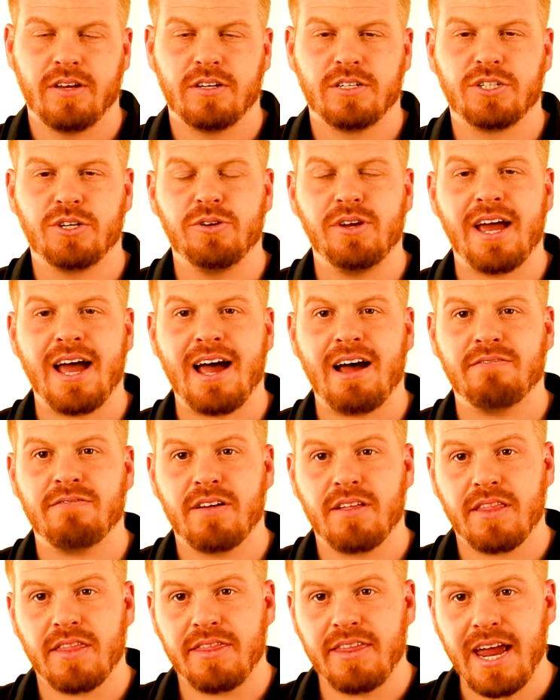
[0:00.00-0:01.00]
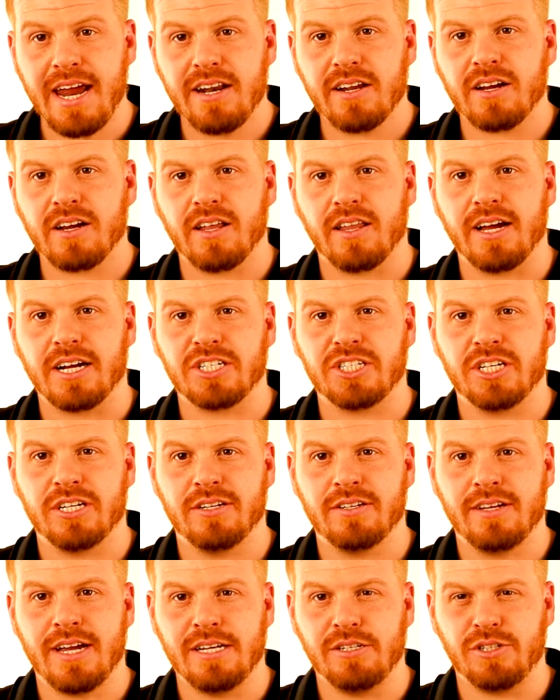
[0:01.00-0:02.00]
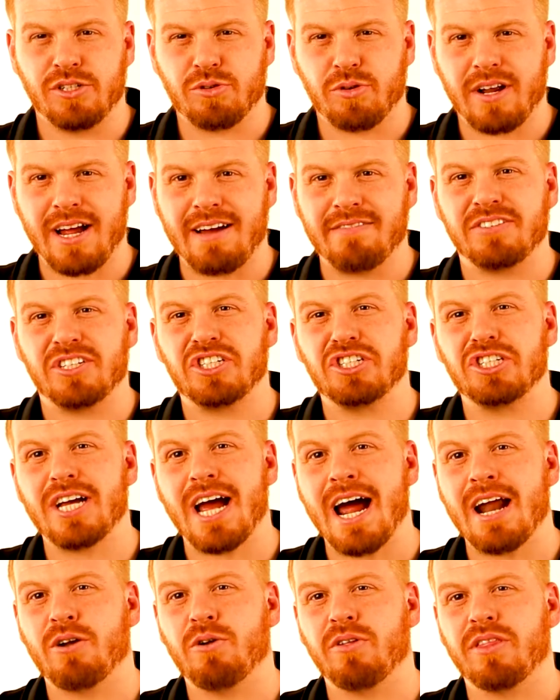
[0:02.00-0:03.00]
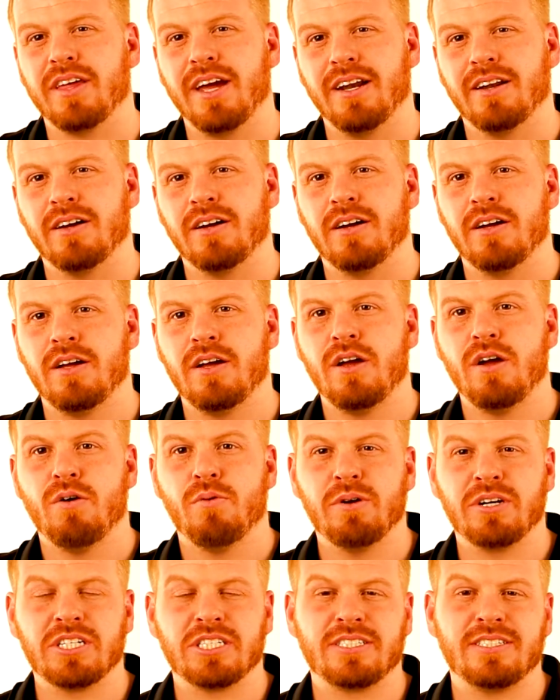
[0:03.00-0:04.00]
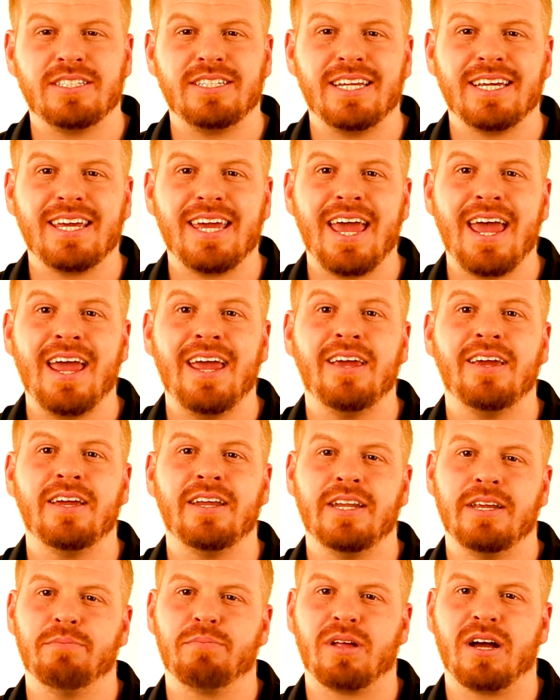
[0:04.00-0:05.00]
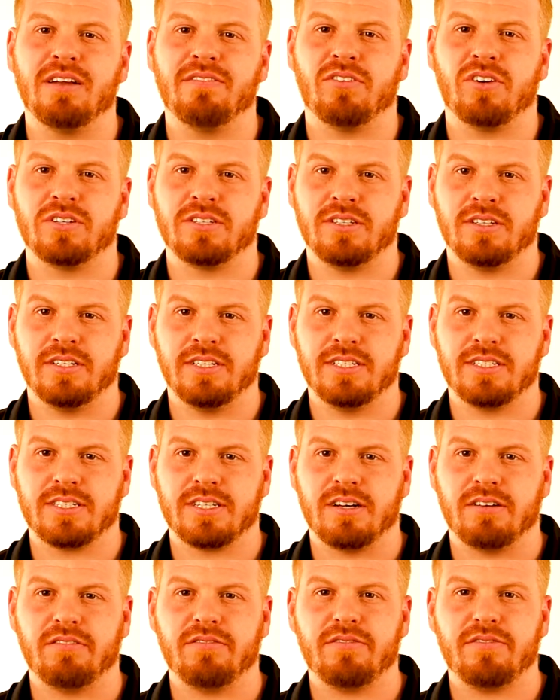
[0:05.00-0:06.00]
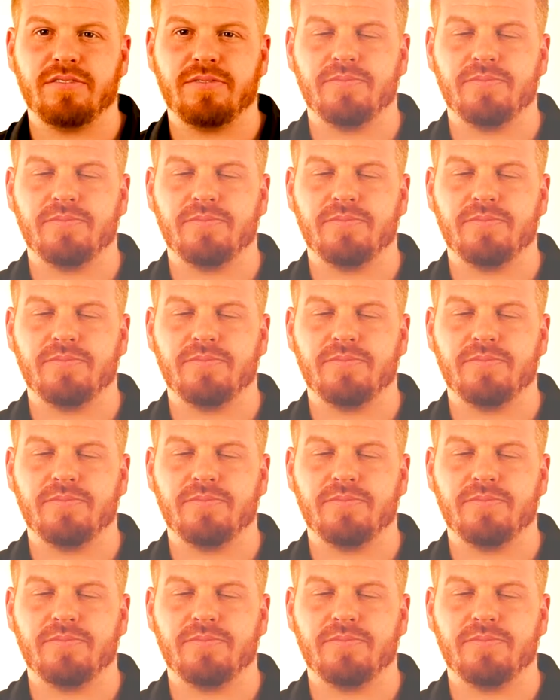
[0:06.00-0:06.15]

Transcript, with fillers: So you have theta collection and you sort of have shadow theta, which is the decay in implied volatility itself.